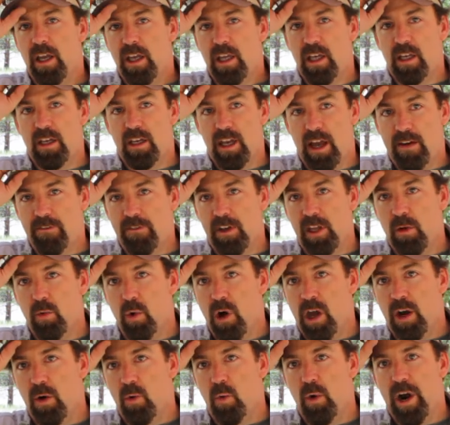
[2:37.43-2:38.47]
You definitely
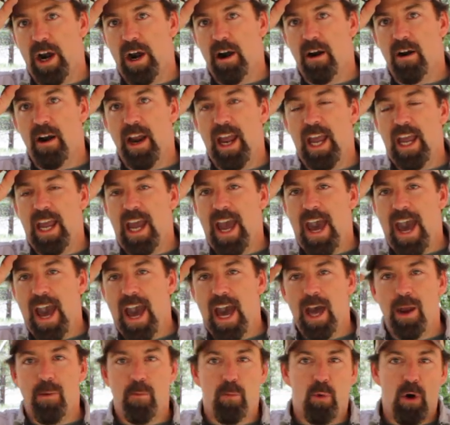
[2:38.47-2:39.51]
want to wear a
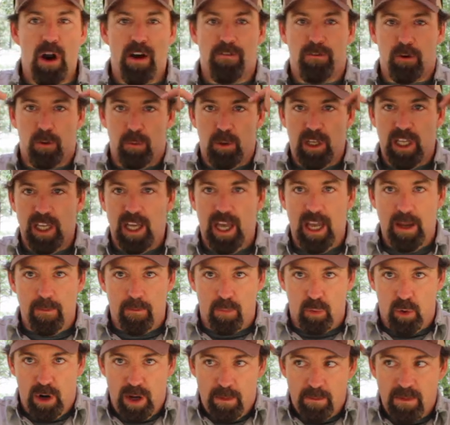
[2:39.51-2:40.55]
hat, preferably a
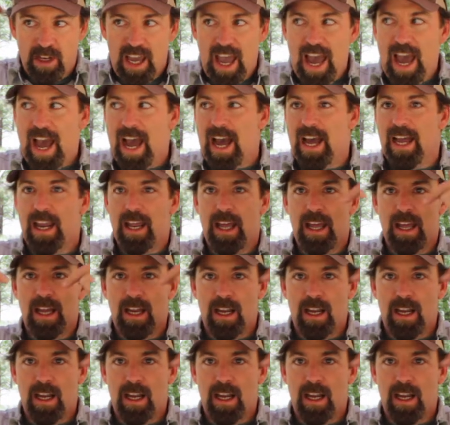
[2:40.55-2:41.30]
brimmed hat,